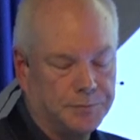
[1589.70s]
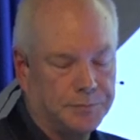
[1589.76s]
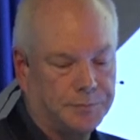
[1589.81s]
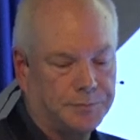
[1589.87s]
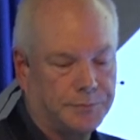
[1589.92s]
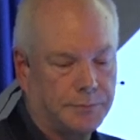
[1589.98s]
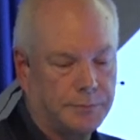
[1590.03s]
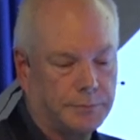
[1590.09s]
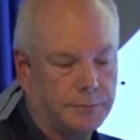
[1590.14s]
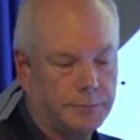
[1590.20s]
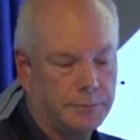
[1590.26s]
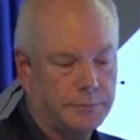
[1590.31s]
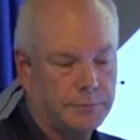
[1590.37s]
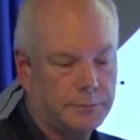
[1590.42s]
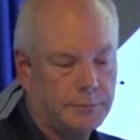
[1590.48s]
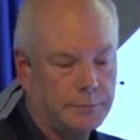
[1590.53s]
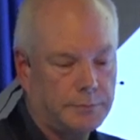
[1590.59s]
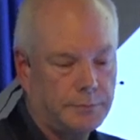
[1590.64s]

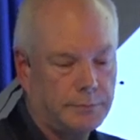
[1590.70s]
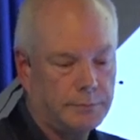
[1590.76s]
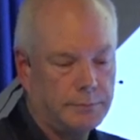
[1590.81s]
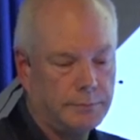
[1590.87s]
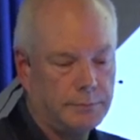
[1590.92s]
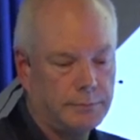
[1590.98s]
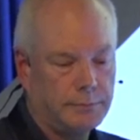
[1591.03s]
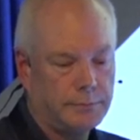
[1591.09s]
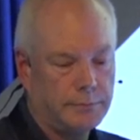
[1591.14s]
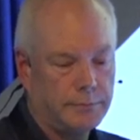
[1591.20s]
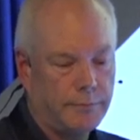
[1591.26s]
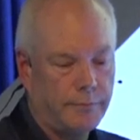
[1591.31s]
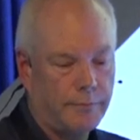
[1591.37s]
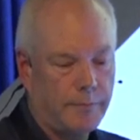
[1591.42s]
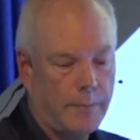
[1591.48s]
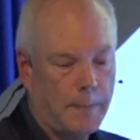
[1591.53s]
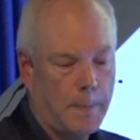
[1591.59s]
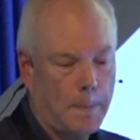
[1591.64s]

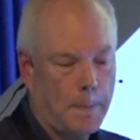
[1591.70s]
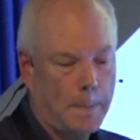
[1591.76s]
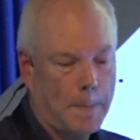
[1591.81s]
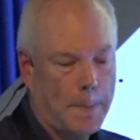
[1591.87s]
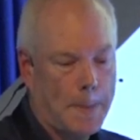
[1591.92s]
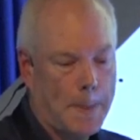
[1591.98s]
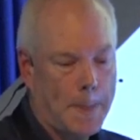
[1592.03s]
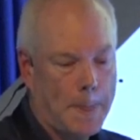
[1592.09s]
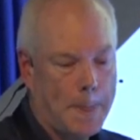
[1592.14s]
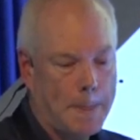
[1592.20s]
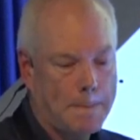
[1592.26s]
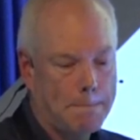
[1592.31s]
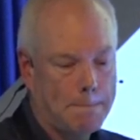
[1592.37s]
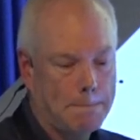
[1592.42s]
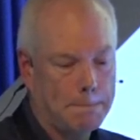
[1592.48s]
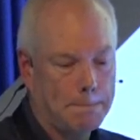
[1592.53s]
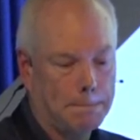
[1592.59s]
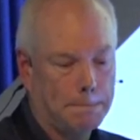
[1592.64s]

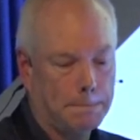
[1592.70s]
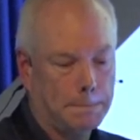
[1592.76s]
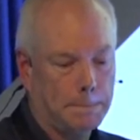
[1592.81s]
(no one is talking)